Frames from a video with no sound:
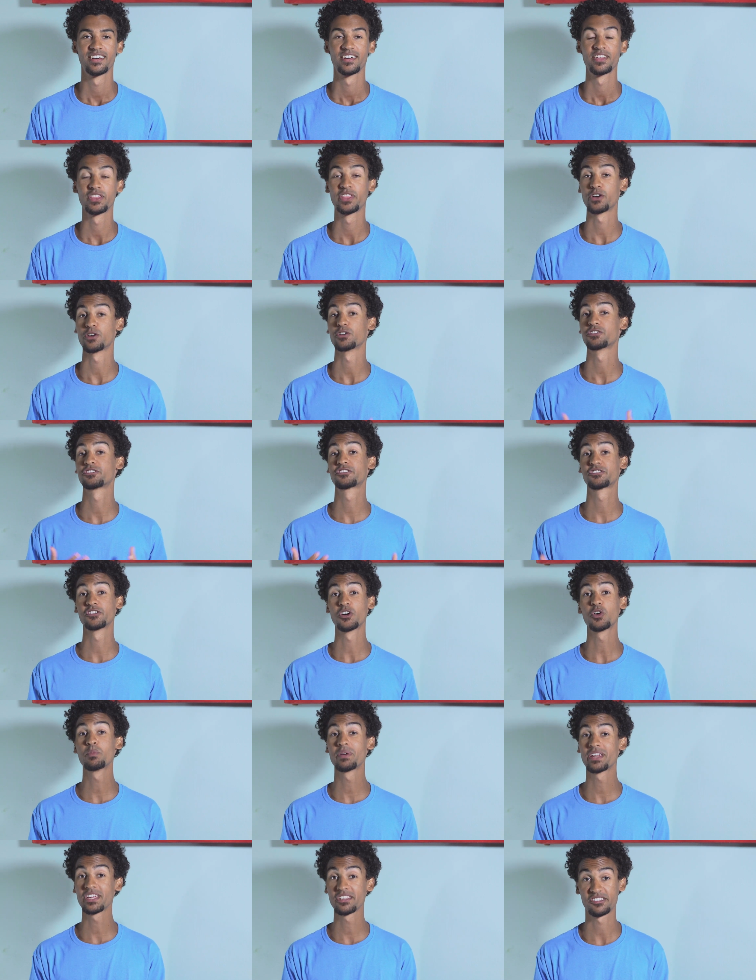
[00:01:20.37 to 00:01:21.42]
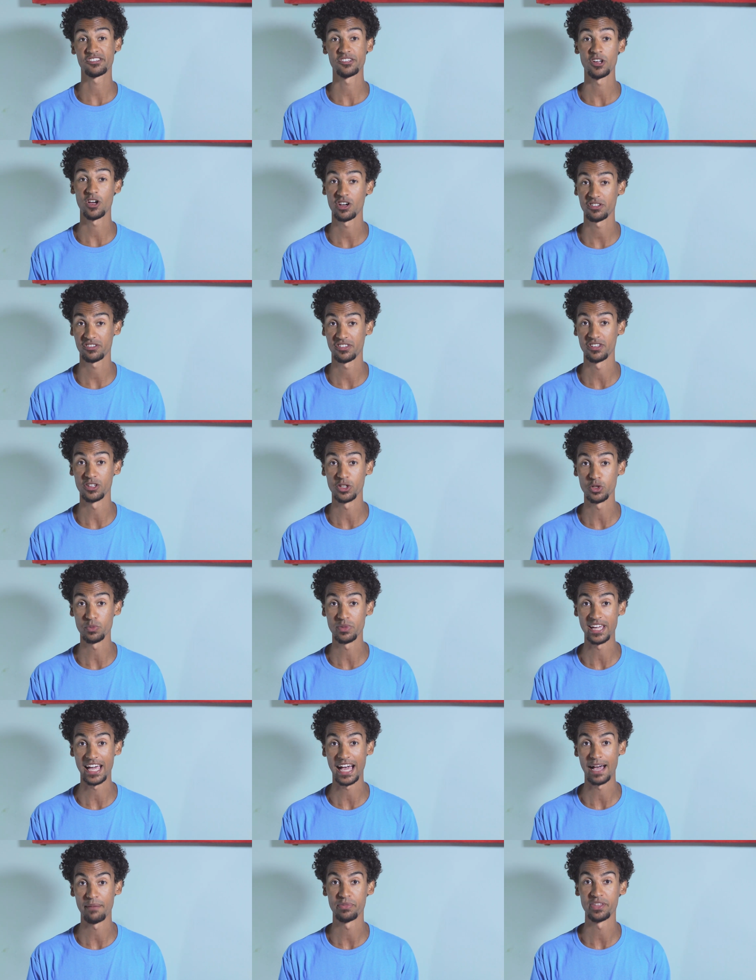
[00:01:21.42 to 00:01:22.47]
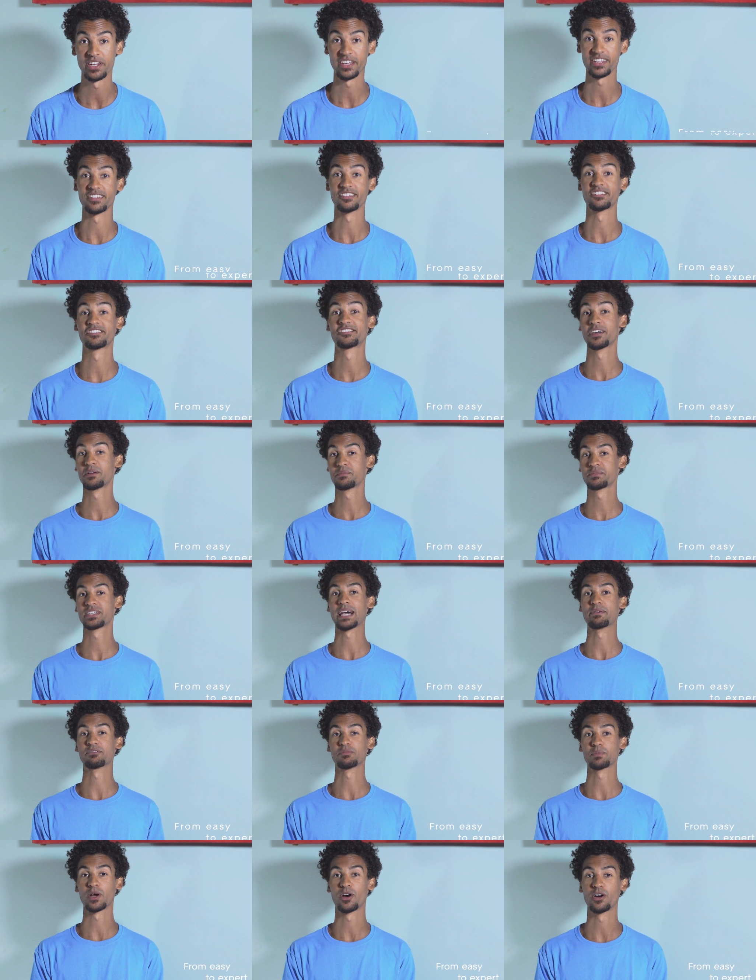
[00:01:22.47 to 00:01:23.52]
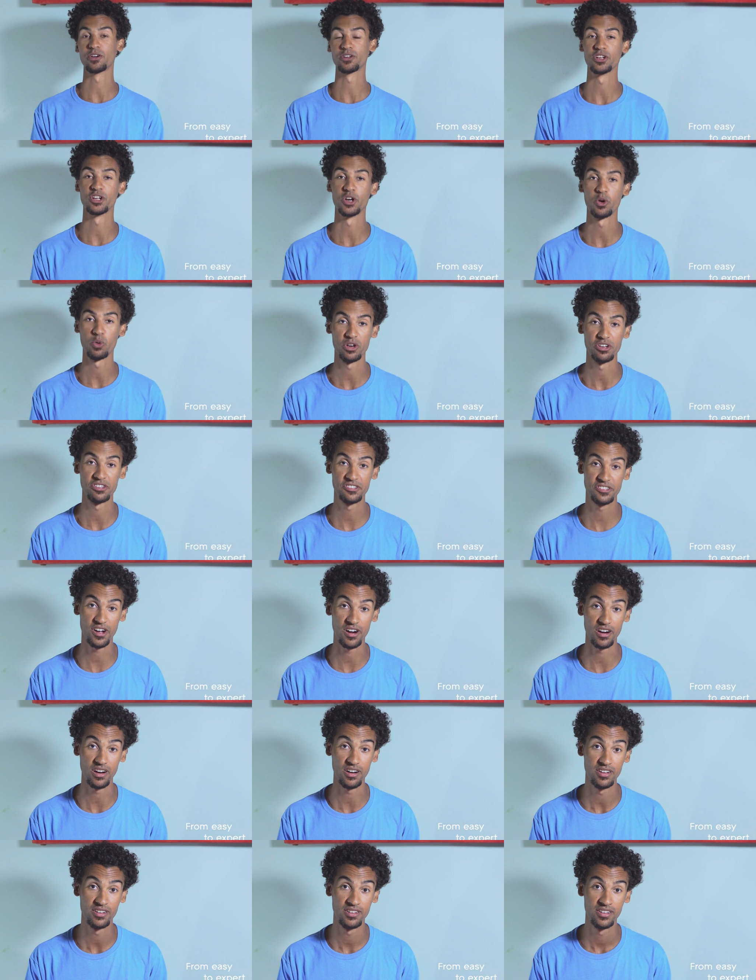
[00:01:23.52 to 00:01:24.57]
There are so many songs in the LUMI app that it can sometimes be hard to know where to start.